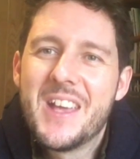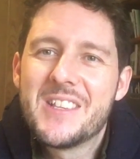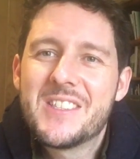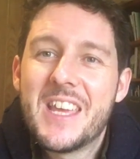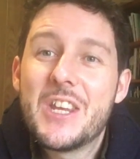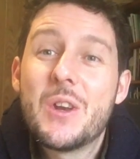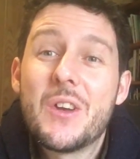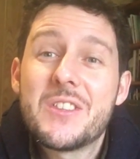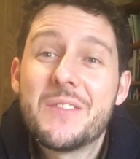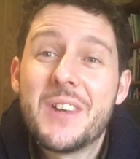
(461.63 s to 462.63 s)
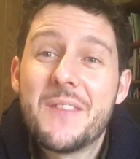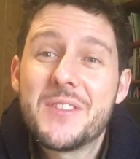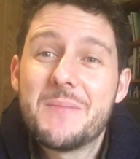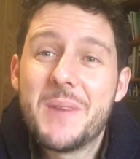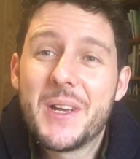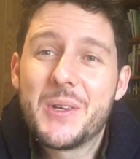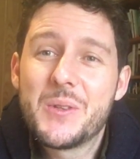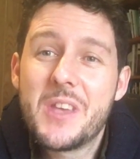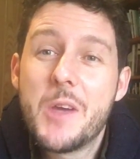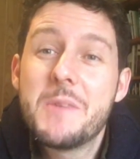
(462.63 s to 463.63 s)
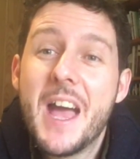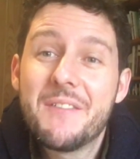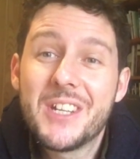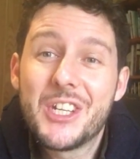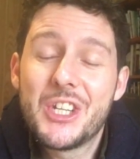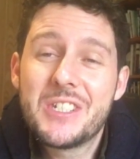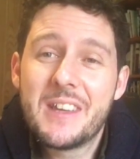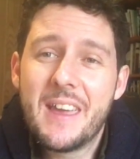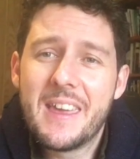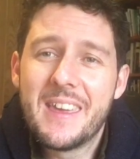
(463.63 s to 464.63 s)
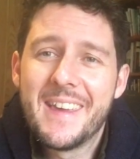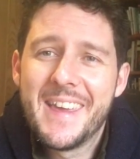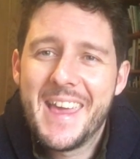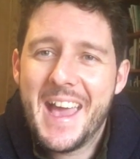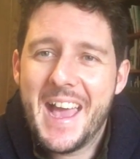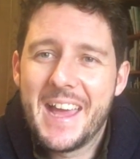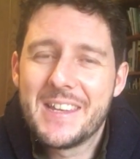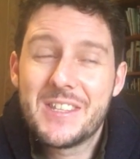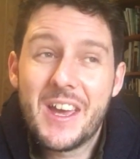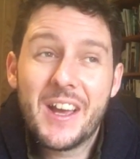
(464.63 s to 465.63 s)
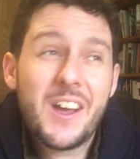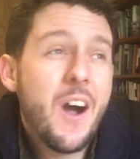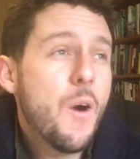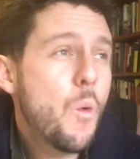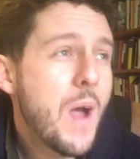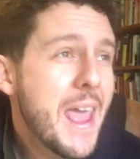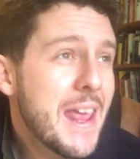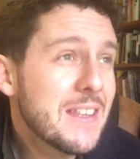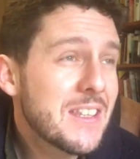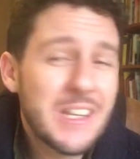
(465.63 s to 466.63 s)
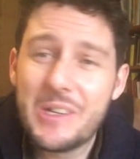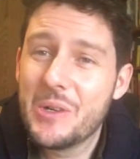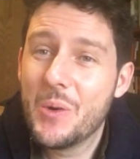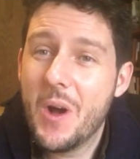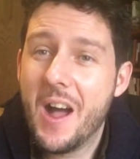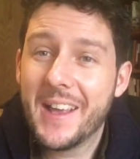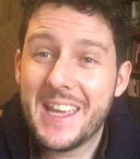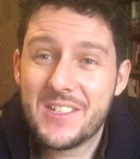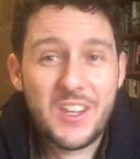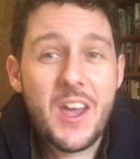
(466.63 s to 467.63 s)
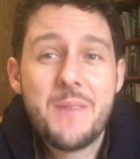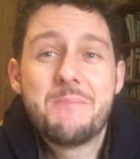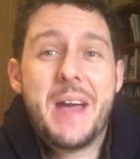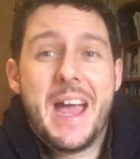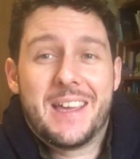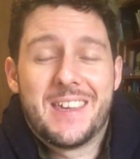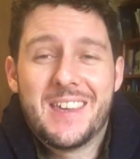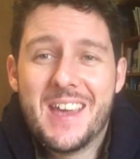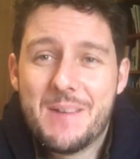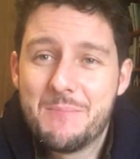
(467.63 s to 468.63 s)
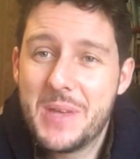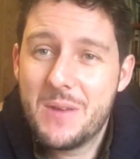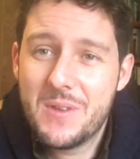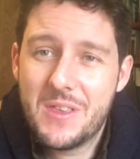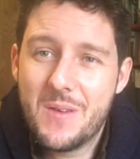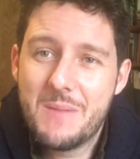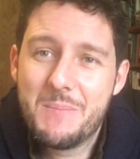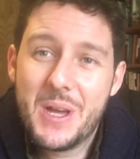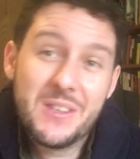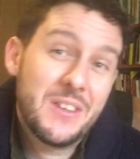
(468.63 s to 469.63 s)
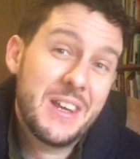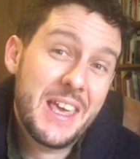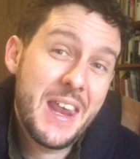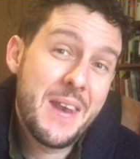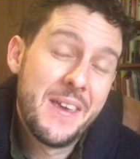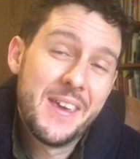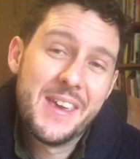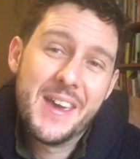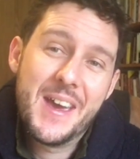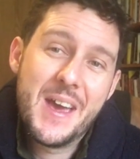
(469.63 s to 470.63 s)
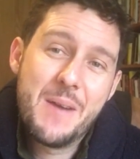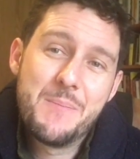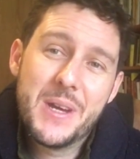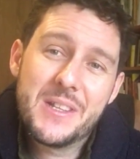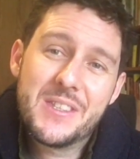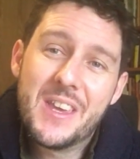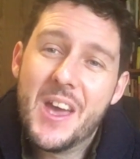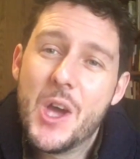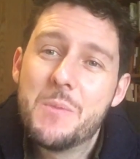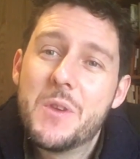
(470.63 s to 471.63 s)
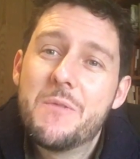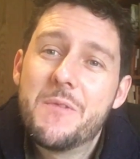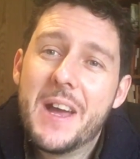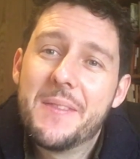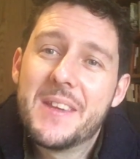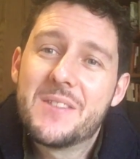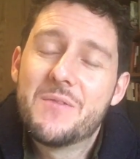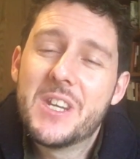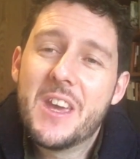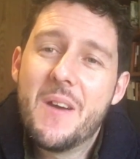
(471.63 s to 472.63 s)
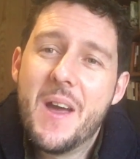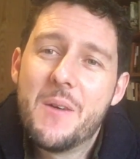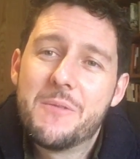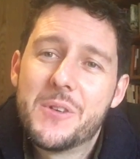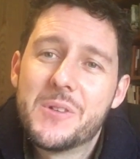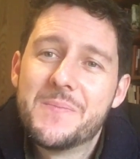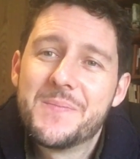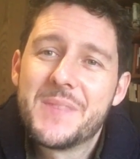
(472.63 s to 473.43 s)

Sending you lots of love, St. Michael's. I hope you're having a good day. And can't wait till I get to come back and be with you in person again. But hope you found this video helpful.